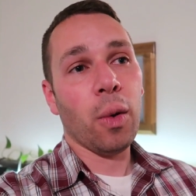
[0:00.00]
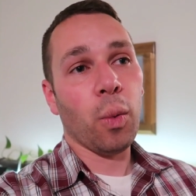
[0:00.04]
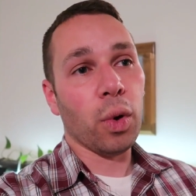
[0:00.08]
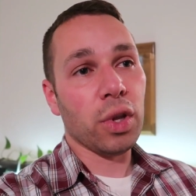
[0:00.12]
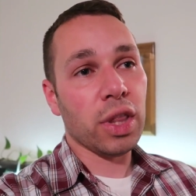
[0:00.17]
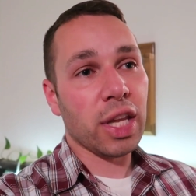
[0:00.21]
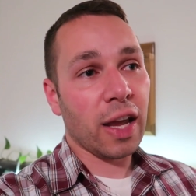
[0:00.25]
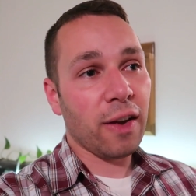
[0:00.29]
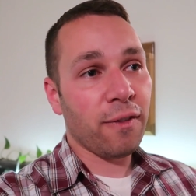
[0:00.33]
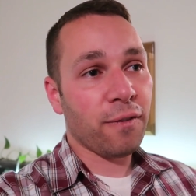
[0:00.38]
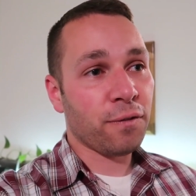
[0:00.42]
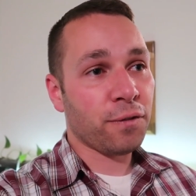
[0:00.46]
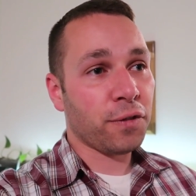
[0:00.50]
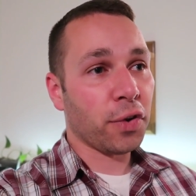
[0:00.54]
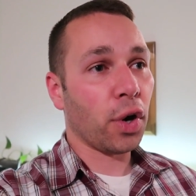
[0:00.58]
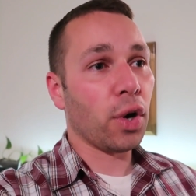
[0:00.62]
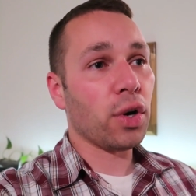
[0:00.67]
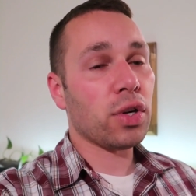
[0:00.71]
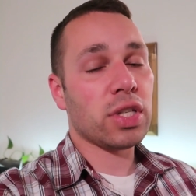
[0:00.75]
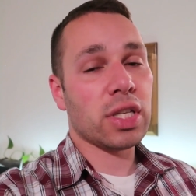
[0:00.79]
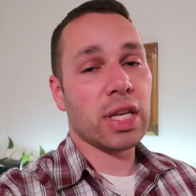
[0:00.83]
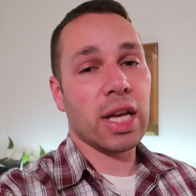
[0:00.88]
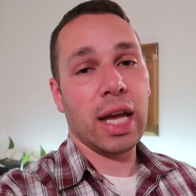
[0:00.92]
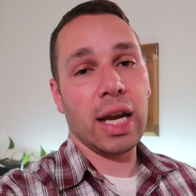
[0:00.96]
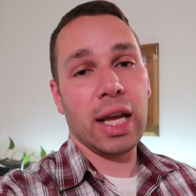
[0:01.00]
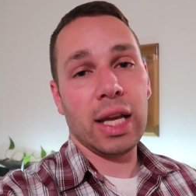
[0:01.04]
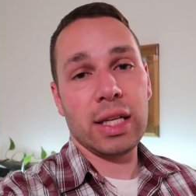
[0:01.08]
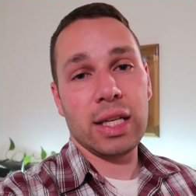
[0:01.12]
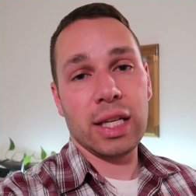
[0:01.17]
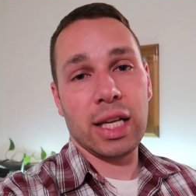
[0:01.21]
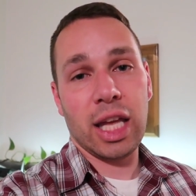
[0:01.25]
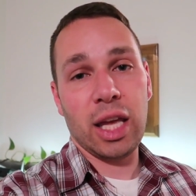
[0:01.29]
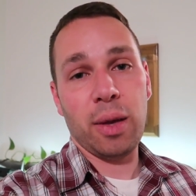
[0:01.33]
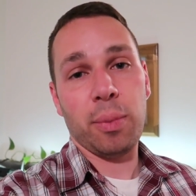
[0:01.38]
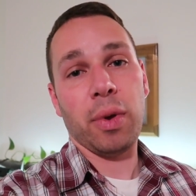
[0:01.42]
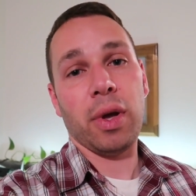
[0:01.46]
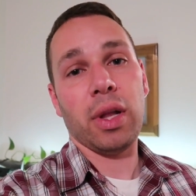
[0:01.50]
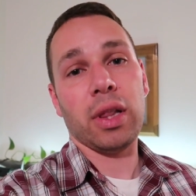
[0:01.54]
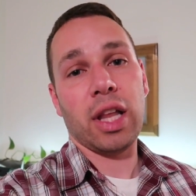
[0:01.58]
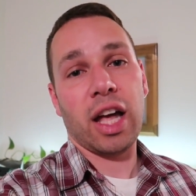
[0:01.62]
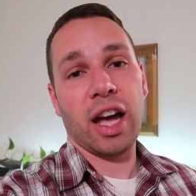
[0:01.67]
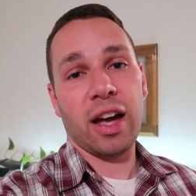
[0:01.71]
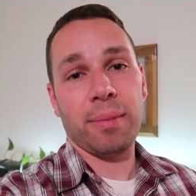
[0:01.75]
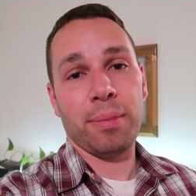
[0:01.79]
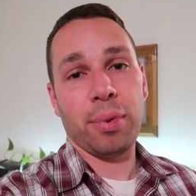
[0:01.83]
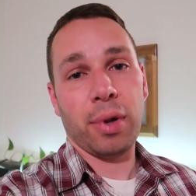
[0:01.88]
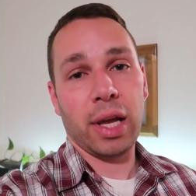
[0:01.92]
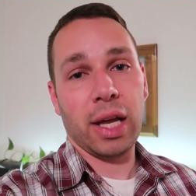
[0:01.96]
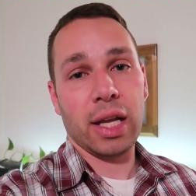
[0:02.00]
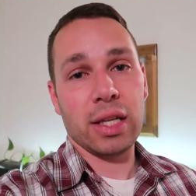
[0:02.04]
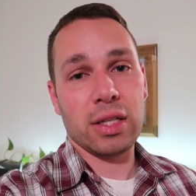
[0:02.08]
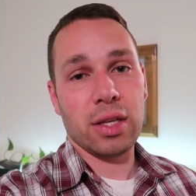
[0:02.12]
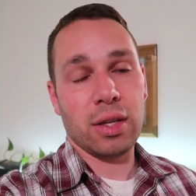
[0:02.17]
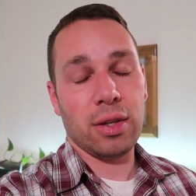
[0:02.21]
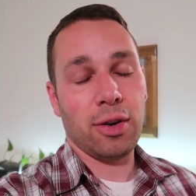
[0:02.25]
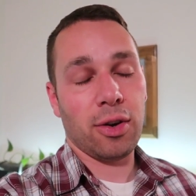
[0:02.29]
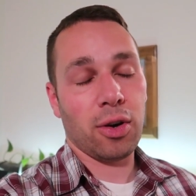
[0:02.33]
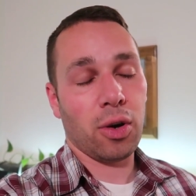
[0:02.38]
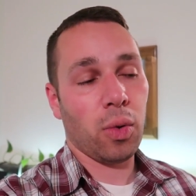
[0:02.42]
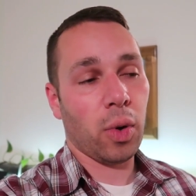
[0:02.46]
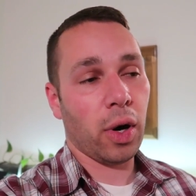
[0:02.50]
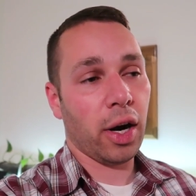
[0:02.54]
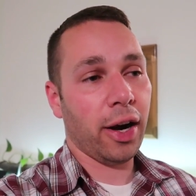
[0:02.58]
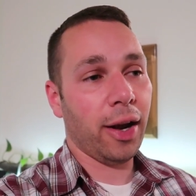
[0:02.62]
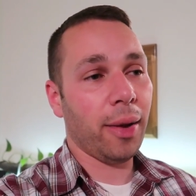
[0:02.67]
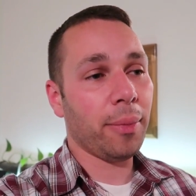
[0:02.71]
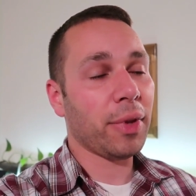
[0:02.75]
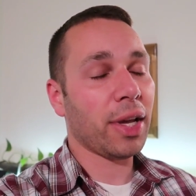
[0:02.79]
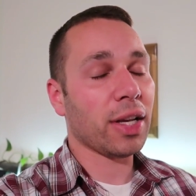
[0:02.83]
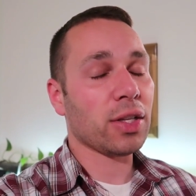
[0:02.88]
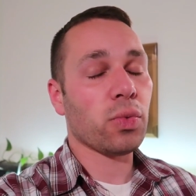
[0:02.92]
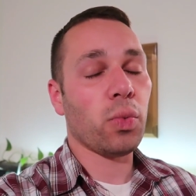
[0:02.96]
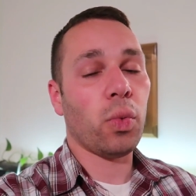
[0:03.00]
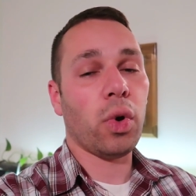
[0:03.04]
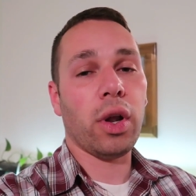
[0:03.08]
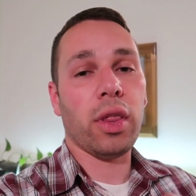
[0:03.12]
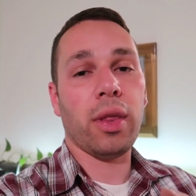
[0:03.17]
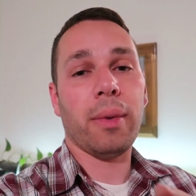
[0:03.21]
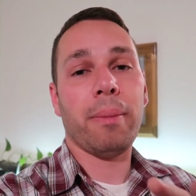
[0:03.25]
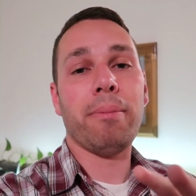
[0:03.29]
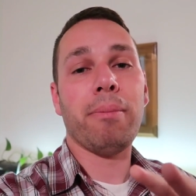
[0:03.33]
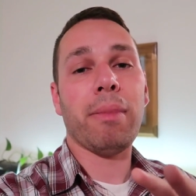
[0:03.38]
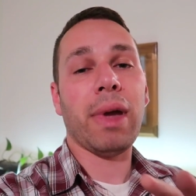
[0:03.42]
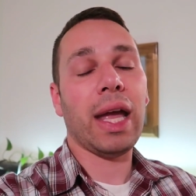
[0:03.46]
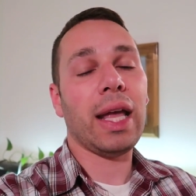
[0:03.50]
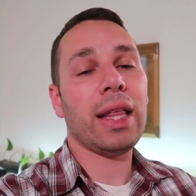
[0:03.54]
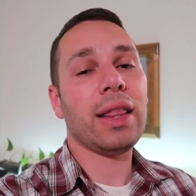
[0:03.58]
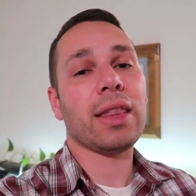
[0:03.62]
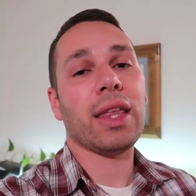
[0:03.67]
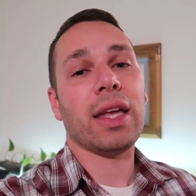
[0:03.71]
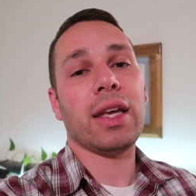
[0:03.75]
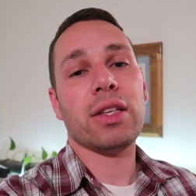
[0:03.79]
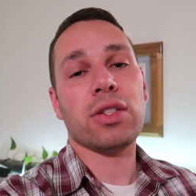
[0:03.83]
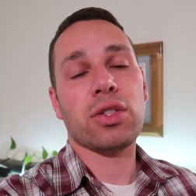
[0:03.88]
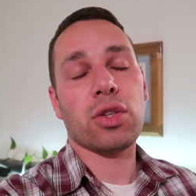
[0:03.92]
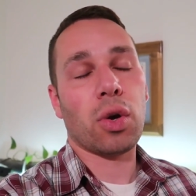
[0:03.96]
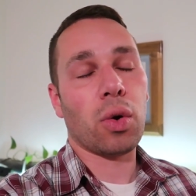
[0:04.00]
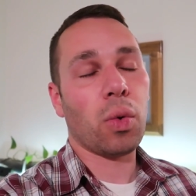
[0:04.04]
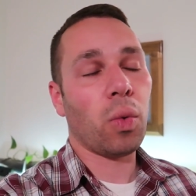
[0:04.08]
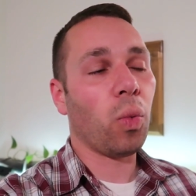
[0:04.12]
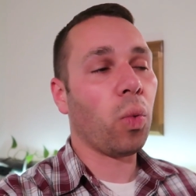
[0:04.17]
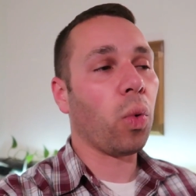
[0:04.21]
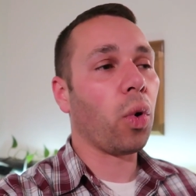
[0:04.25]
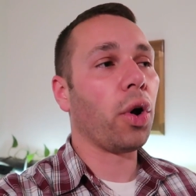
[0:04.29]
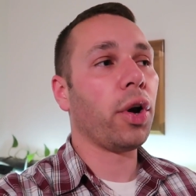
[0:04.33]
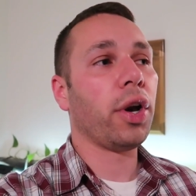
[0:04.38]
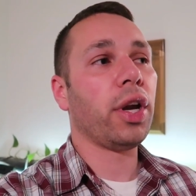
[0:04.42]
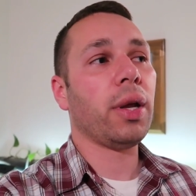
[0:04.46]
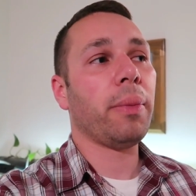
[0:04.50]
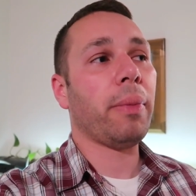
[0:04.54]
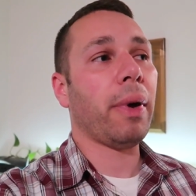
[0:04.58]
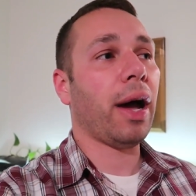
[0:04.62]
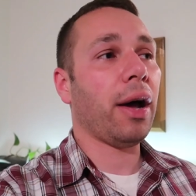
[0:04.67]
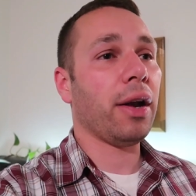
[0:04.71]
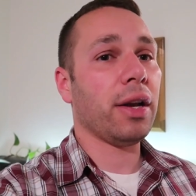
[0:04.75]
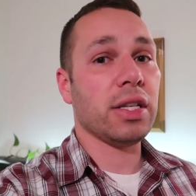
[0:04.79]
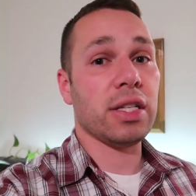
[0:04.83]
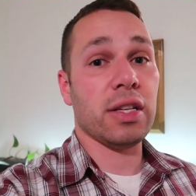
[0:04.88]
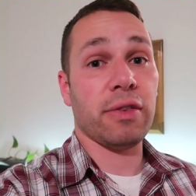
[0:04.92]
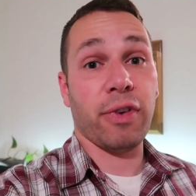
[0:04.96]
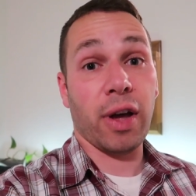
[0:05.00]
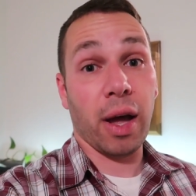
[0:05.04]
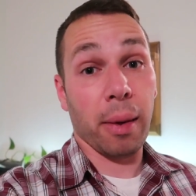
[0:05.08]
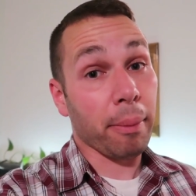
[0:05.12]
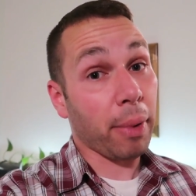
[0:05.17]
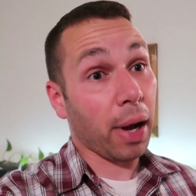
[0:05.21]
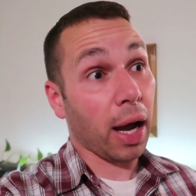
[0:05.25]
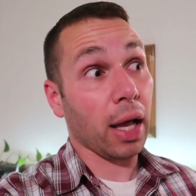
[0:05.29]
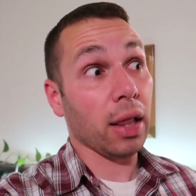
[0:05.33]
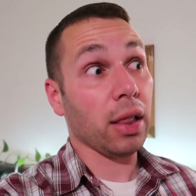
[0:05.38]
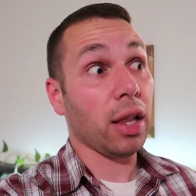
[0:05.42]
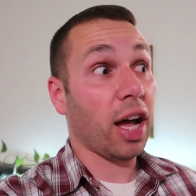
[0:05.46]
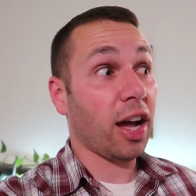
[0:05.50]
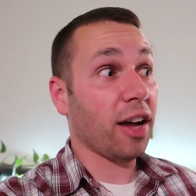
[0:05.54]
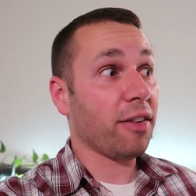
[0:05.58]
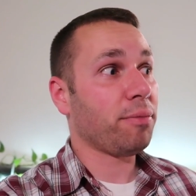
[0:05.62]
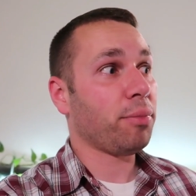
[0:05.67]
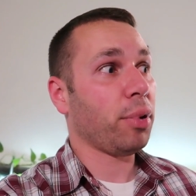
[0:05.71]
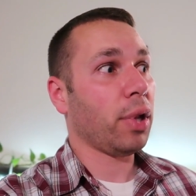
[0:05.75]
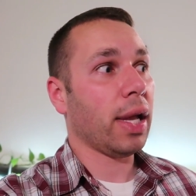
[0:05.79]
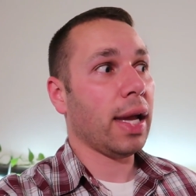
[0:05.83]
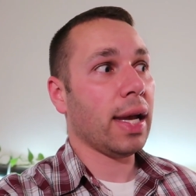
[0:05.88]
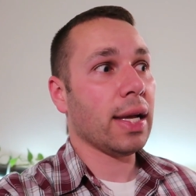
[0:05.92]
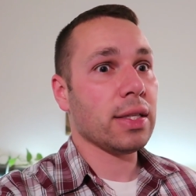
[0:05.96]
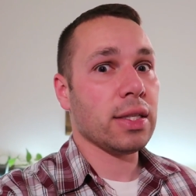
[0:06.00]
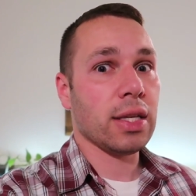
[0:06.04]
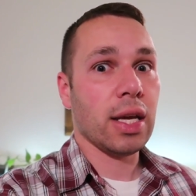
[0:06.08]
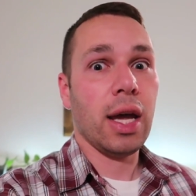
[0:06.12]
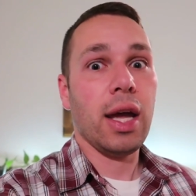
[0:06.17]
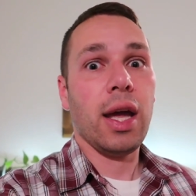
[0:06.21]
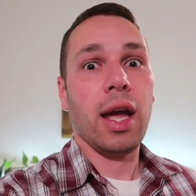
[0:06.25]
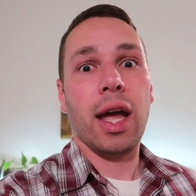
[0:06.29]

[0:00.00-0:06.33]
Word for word: when they first get into keeping live plants in their aquarium, that's one of the main things they're worried about is, if I buy live plants,